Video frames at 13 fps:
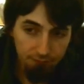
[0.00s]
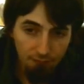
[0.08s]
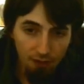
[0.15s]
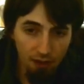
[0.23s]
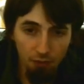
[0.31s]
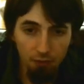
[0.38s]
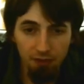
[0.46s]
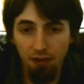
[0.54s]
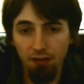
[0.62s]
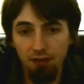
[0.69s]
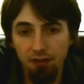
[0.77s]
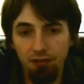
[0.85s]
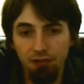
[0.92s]
I don't know what the
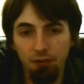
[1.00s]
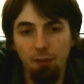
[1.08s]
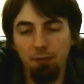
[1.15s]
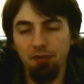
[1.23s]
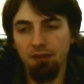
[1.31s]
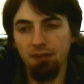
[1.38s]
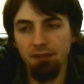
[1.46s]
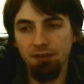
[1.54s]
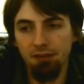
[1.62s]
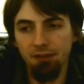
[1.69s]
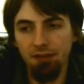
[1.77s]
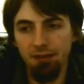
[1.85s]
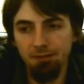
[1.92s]
hell any of this shit represented,
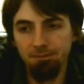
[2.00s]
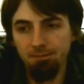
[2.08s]
so yeah.